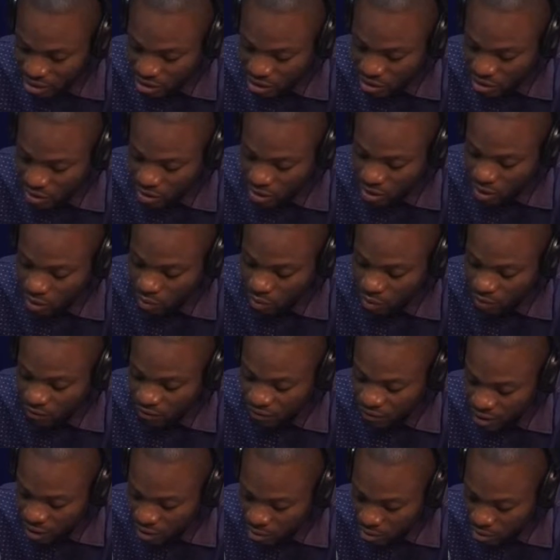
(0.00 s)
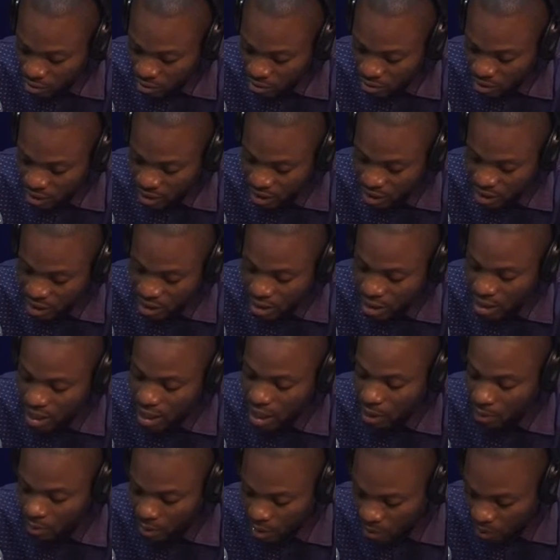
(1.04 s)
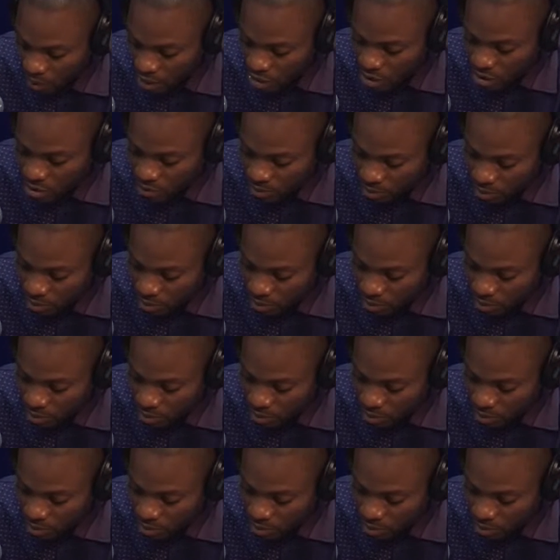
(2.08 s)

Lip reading: to review the appropriation